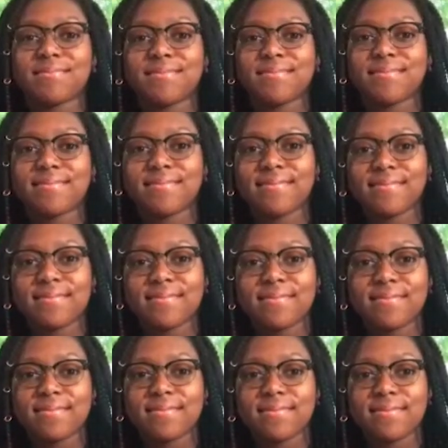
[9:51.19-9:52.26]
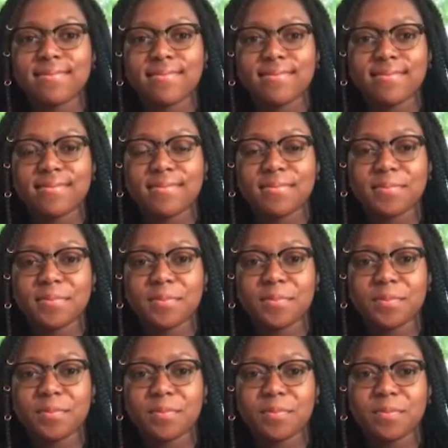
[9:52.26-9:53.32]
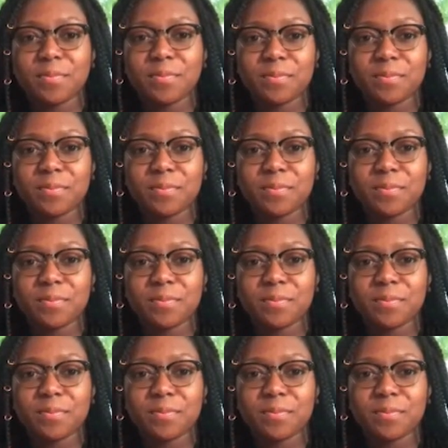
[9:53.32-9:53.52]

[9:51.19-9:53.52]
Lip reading: The person shown says nothing.